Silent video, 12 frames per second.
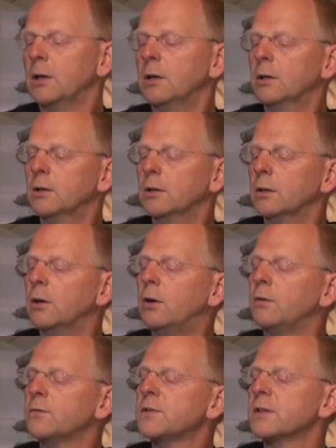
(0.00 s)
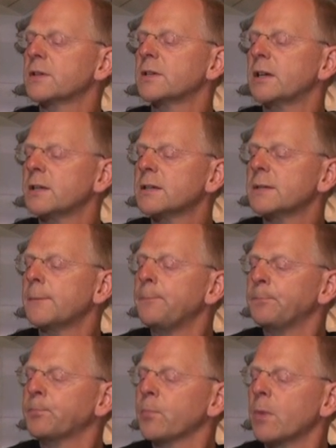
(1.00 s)
of success
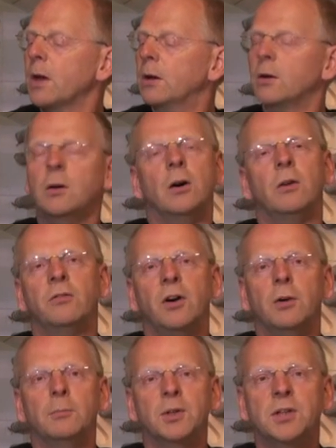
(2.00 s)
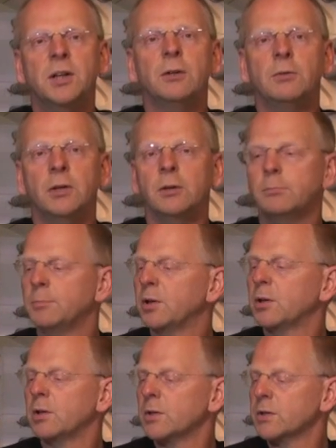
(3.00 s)
of our material
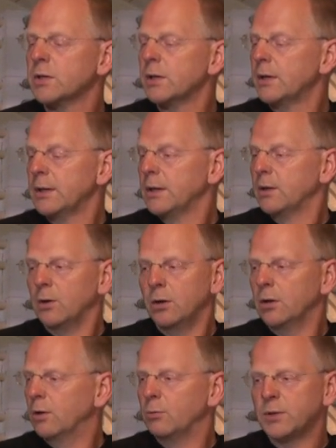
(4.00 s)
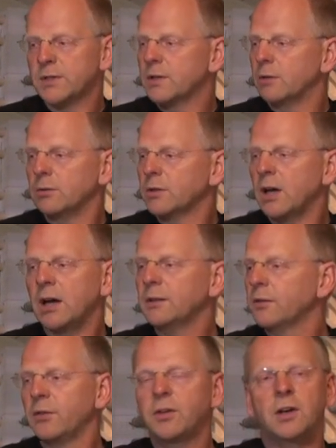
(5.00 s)
because we sold
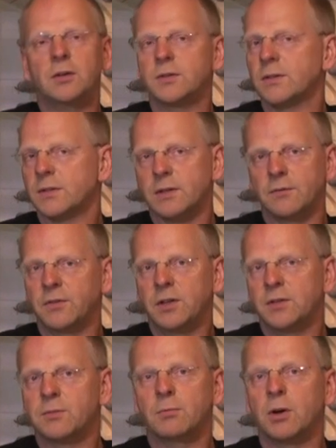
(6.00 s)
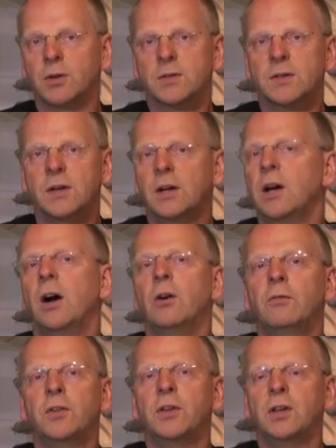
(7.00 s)
hundred thousands of these rocks
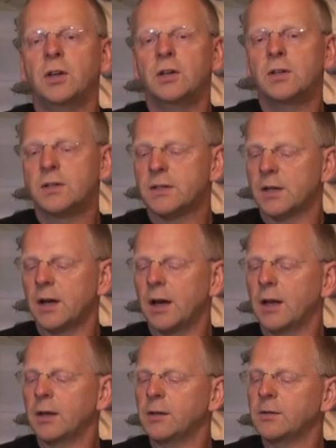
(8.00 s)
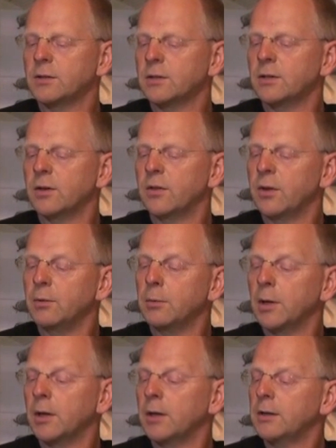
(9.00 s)
over the years and they
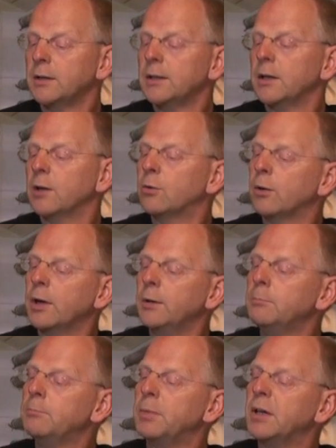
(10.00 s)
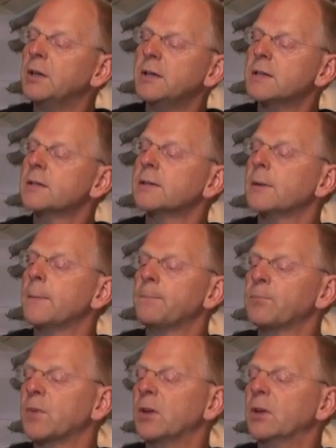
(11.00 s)
were a great base
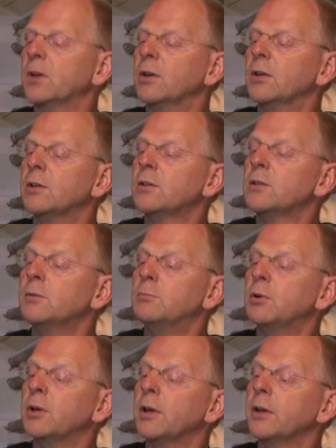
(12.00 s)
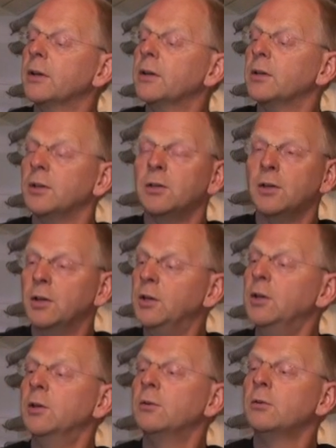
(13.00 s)
to bring
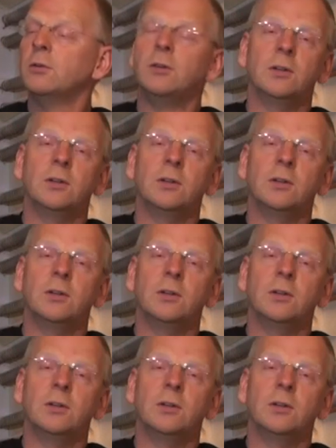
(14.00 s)
new